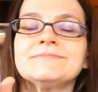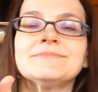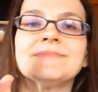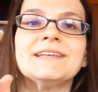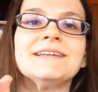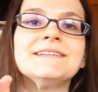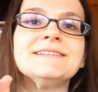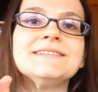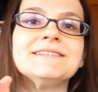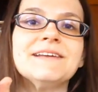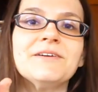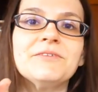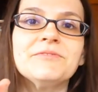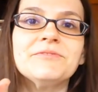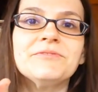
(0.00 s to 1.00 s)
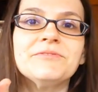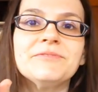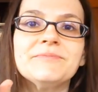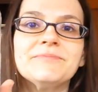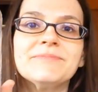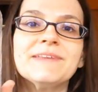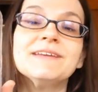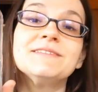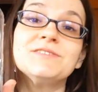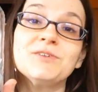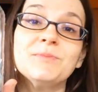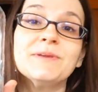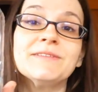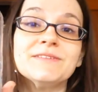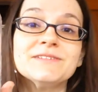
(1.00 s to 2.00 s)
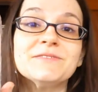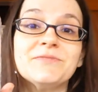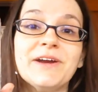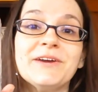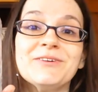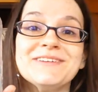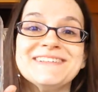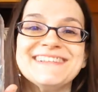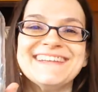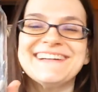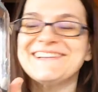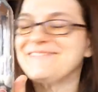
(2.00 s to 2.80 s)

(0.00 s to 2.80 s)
itself, assuming there's a virus there.